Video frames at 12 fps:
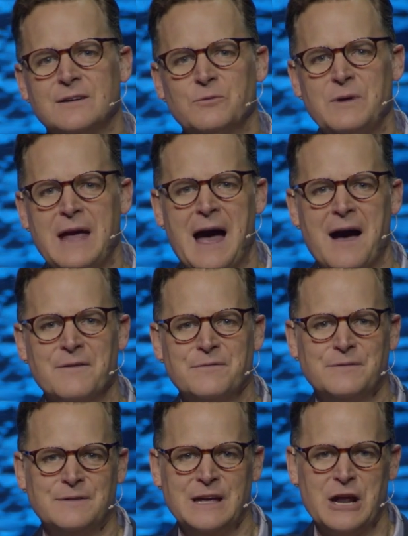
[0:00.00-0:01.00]
we have
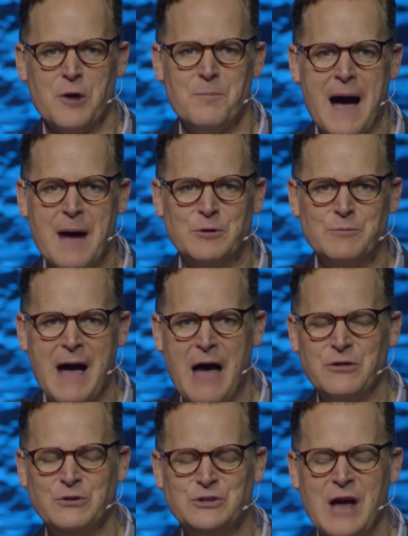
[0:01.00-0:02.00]
in our Bible
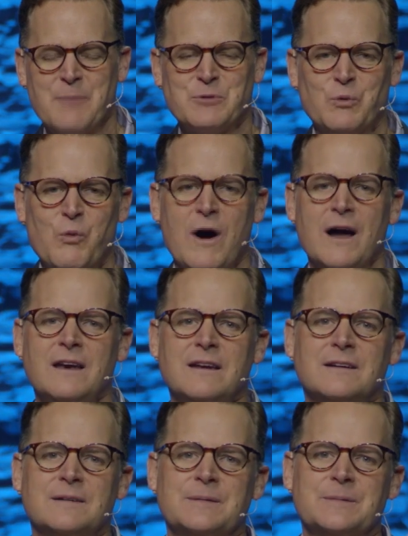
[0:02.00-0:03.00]
Matthew chapter 1.